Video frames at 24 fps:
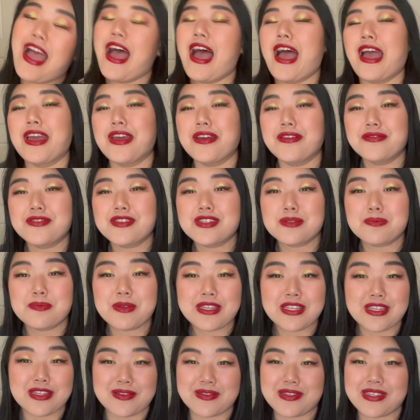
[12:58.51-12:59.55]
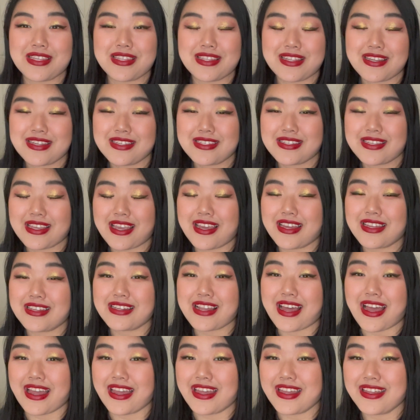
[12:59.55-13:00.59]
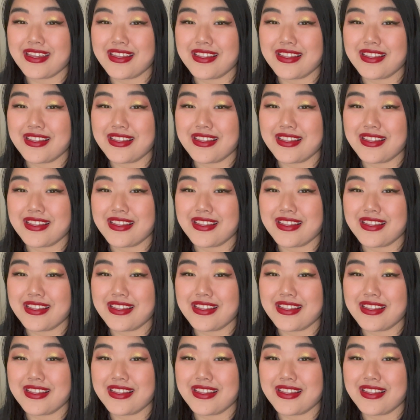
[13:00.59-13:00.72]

I've just been using this and I